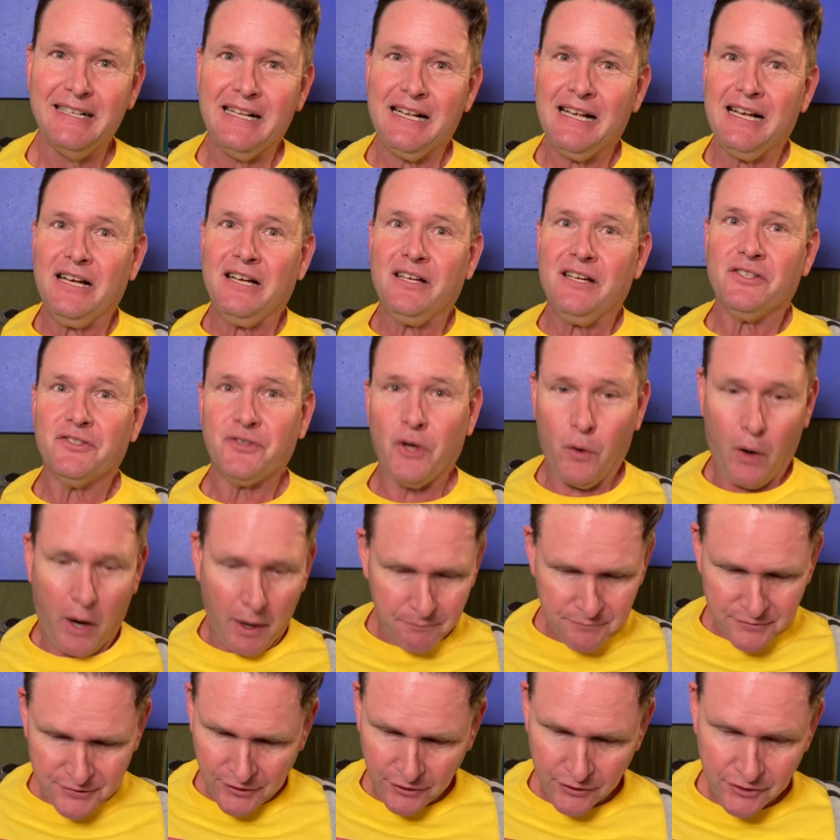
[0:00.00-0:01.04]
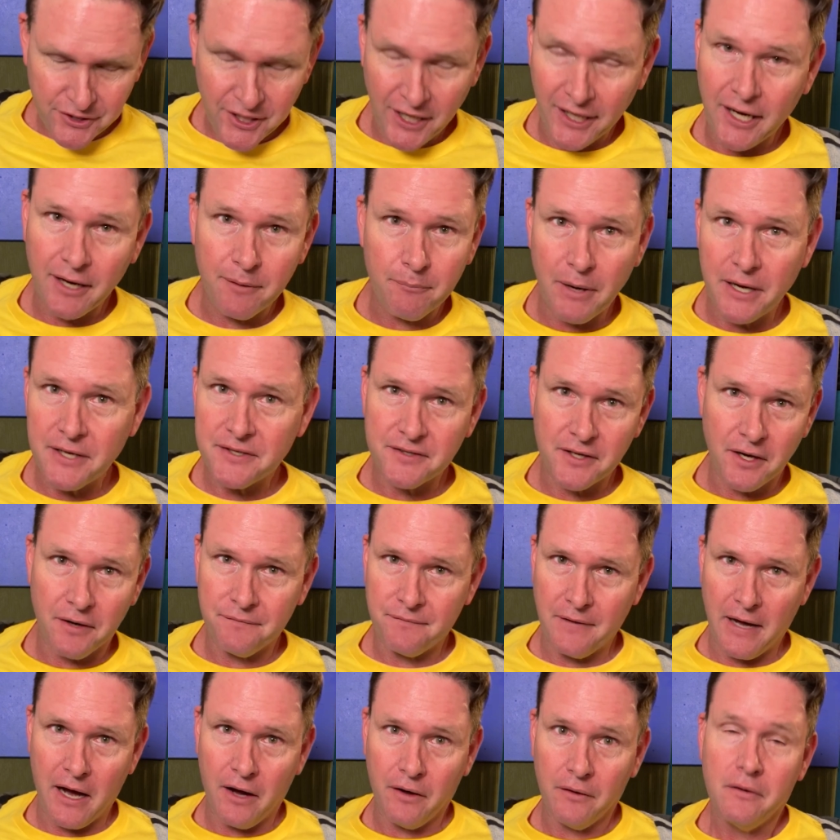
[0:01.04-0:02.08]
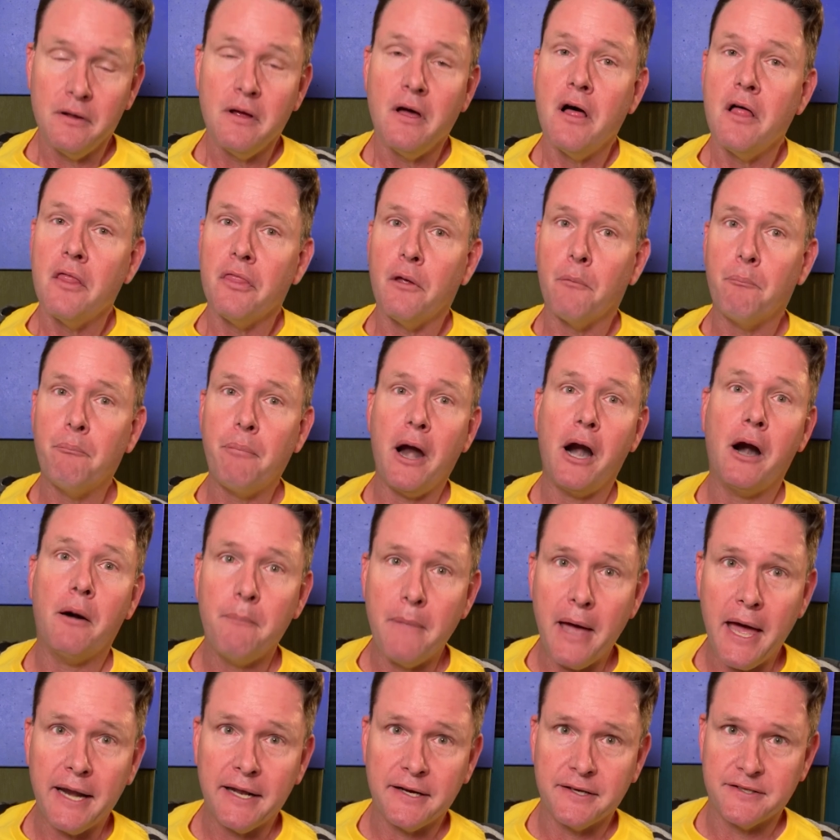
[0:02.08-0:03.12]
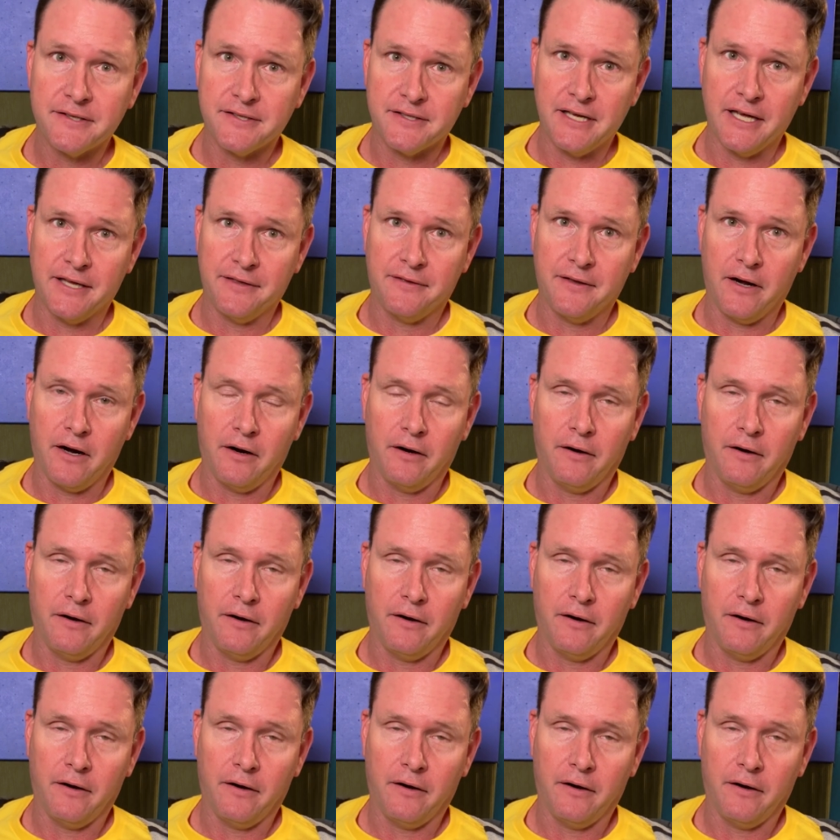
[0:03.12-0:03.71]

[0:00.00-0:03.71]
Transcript: So I'm still checking myself out. The paramedics get there.